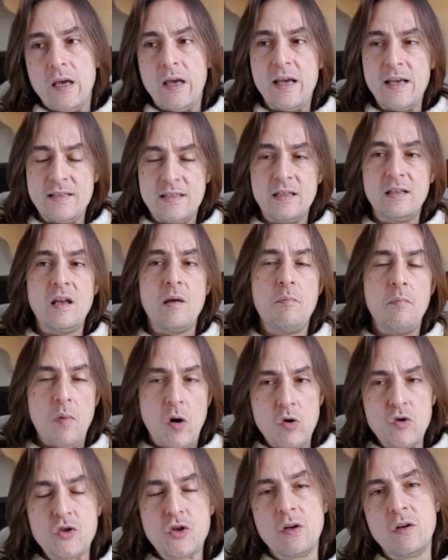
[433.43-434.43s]
Is it
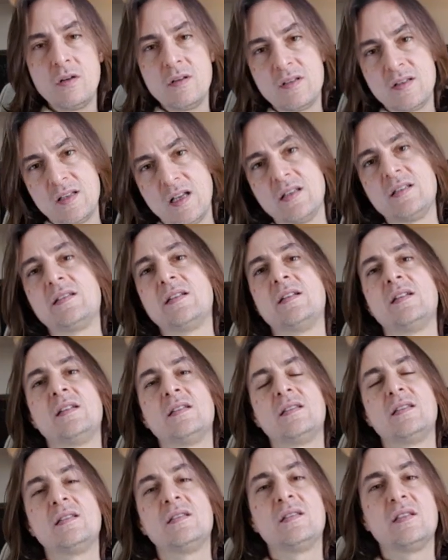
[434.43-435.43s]
emotional
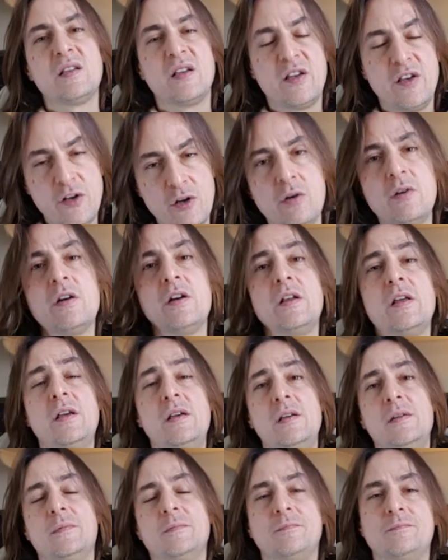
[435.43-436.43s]
sustenance and
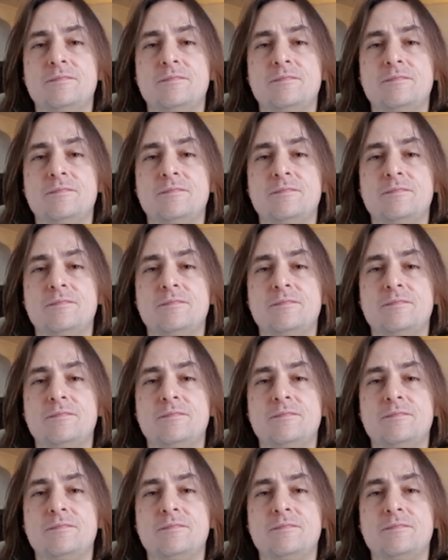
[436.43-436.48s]
security?